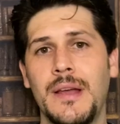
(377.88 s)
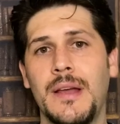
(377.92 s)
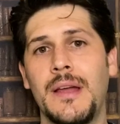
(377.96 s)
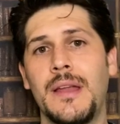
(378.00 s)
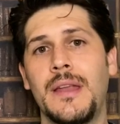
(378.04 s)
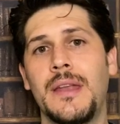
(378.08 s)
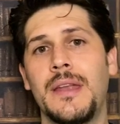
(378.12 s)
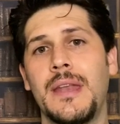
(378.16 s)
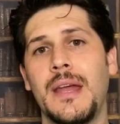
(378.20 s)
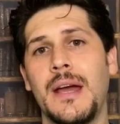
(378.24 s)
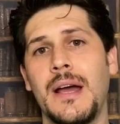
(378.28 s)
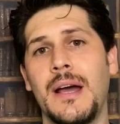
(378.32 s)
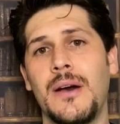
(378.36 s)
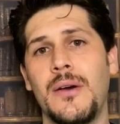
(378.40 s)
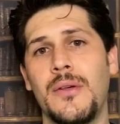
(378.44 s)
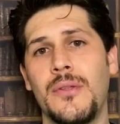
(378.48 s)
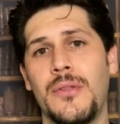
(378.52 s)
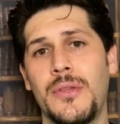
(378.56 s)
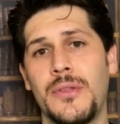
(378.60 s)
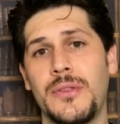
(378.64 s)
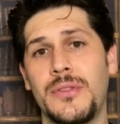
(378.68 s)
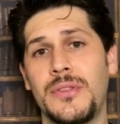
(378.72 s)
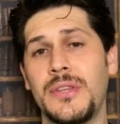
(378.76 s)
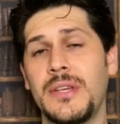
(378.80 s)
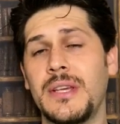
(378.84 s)
Now,
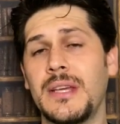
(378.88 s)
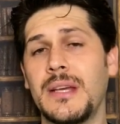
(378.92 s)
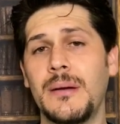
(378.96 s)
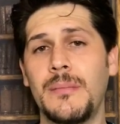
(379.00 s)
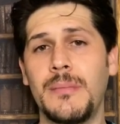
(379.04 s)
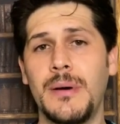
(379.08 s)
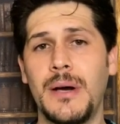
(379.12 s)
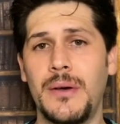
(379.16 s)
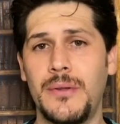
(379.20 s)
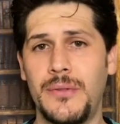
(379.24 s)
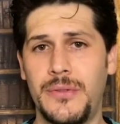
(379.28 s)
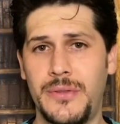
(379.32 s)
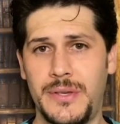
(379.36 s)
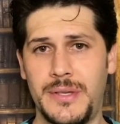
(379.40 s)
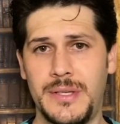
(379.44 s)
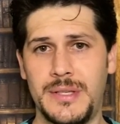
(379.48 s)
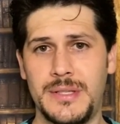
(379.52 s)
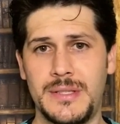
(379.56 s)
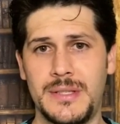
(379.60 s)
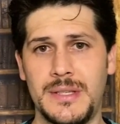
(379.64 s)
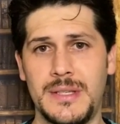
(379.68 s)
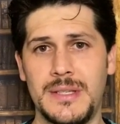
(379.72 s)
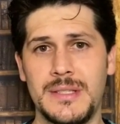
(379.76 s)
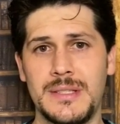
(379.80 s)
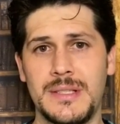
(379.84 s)
the thing about
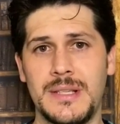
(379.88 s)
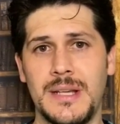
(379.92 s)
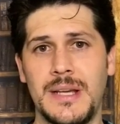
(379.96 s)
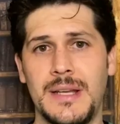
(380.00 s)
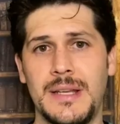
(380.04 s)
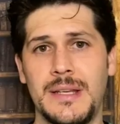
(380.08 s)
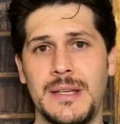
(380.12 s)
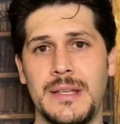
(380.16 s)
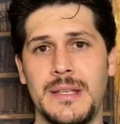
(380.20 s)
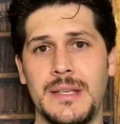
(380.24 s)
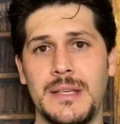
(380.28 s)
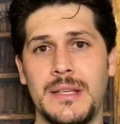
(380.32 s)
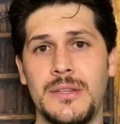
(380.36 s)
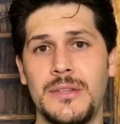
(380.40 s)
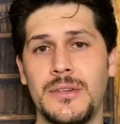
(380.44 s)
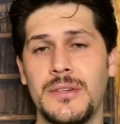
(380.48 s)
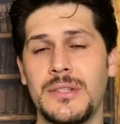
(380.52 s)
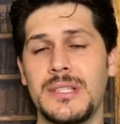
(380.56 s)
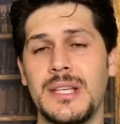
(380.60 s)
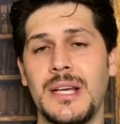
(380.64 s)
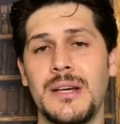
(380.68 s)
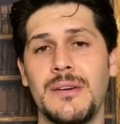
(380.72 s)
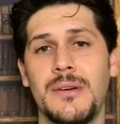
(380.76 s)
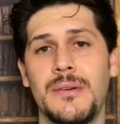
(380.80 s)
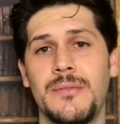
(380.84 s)
this is that it
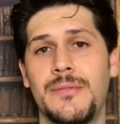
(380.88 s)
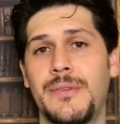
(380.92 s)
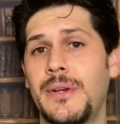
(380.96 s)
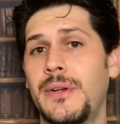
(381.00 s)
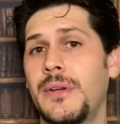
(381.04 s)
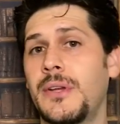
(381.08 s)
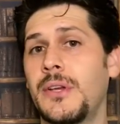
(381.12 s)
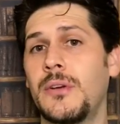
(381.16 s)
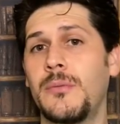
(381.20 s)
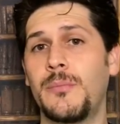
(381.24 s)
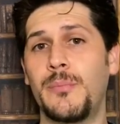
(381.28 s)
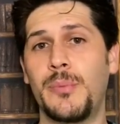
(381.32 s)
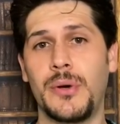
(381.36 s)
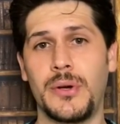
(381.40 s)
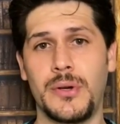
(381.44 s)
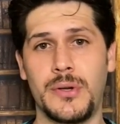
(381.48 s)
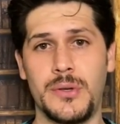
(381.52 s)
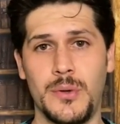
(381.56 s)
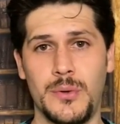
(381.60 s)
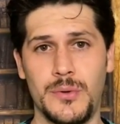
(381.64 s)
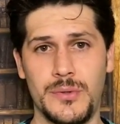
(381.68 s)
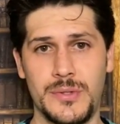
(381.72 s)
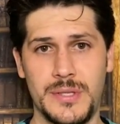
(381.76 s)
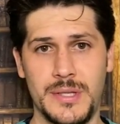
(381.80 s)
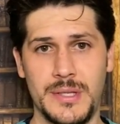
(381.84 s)
does have a very good
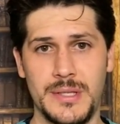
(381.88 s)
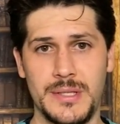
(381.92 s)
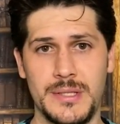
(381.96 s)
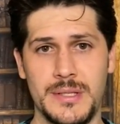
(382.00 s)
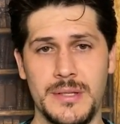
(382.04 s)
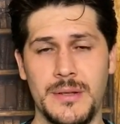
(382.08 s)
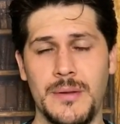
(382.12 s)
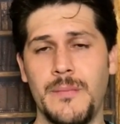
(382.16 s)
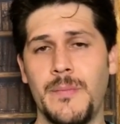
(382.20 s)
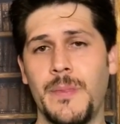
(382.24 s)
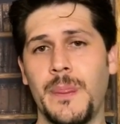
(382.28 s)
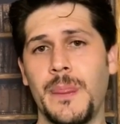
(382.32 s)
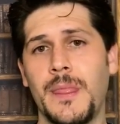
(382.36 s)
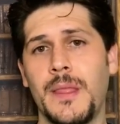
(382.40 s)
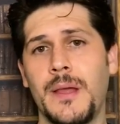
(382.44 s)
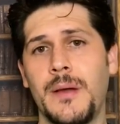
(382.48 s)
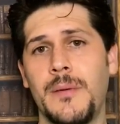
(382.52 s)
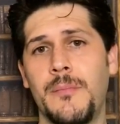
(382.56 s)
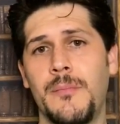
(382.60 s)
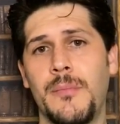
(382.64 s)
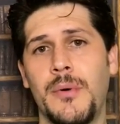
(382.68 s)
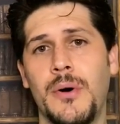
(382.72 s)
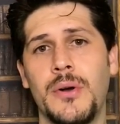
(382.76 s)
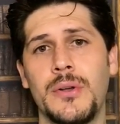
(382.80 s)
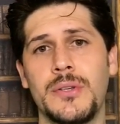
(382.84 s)
prognosis.
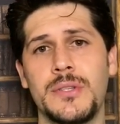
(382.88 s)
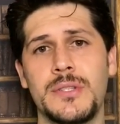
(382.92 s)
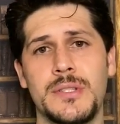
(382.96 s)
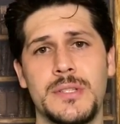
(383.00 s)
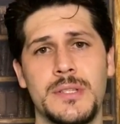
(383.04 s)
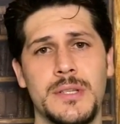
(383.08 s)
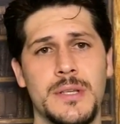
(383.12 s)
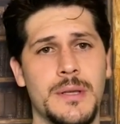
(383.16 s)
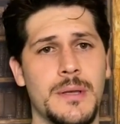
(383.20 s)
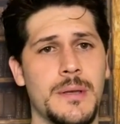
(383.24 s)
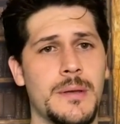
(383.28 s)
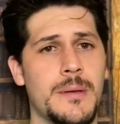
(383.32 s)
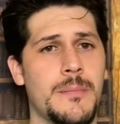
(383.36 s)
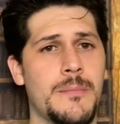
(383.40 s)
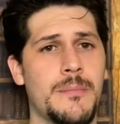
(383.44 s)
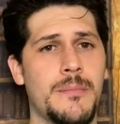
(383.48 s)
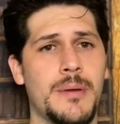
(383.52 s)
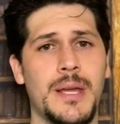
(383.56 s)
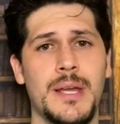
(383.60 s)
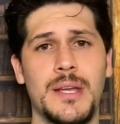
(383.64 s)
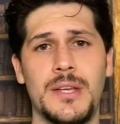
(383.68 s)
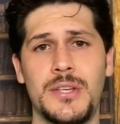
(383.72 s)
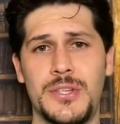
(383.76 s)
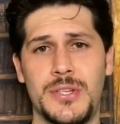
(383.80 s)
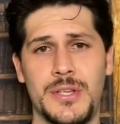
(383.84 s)
Most
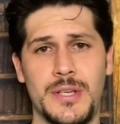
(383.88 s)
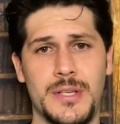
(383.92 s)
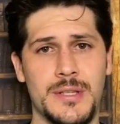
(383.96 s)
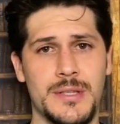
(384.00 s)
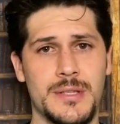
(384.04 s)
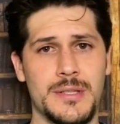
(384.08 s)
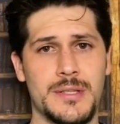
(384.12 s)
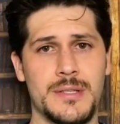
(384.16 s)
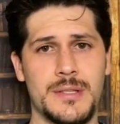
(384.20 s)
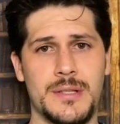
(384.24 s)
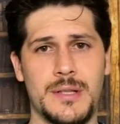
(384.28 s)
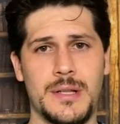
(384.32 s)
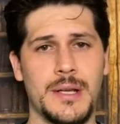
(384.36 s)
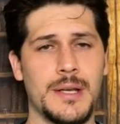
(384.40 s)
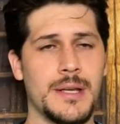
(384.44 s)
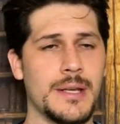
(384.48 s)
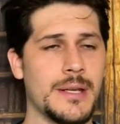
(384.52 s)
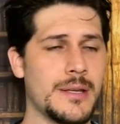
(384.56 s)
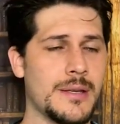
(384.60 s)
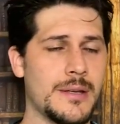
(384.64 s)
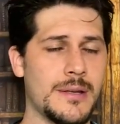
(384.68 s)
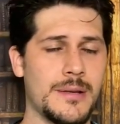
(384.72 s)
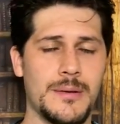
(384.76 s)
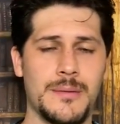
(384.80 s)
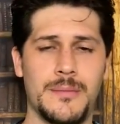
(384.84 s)
patients,
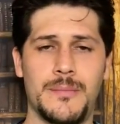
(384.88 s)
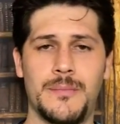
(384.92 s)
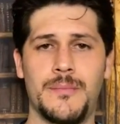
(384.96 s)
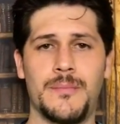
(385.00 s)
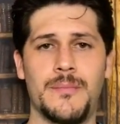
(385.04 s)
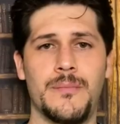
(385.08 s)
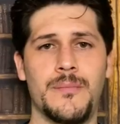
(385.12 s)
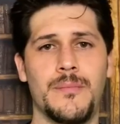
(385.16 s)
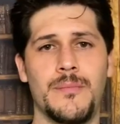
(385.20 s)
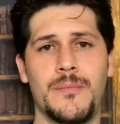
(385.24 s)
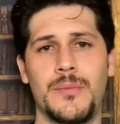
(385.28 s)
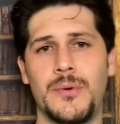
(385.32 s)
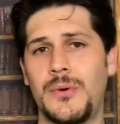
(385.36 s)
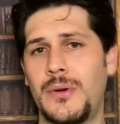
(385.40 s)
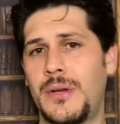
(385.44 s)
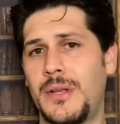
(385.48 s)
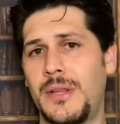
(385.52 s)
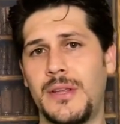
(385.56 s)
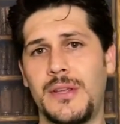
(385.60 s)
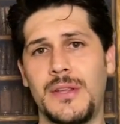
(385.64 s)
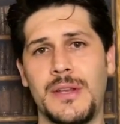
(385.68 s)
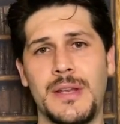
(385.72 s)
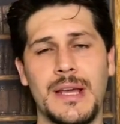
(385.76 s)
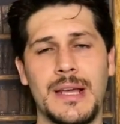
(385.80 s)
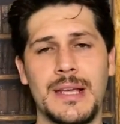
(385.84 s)
like greater
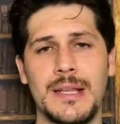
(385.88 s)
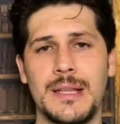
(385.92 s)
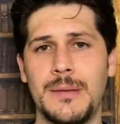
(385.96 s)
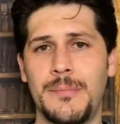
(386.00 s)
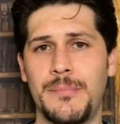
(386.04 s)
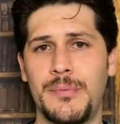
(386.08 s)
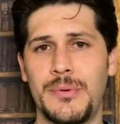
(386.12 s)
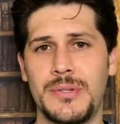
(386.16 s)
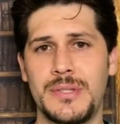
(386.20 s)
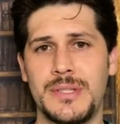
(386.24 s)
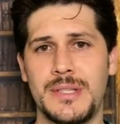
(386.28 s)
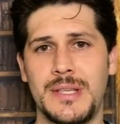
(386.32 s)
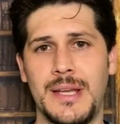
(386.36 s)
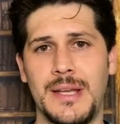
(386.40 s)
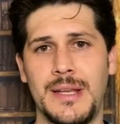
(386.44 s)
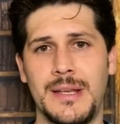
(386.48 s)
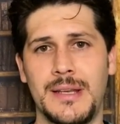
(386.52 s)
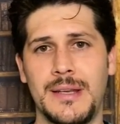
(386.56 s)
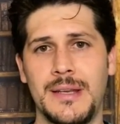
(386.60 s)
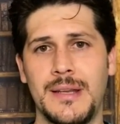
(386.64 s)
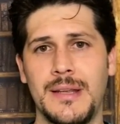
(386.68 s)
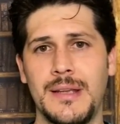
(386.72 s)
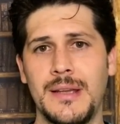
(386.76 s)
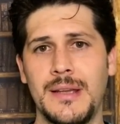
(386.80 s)
than 90%,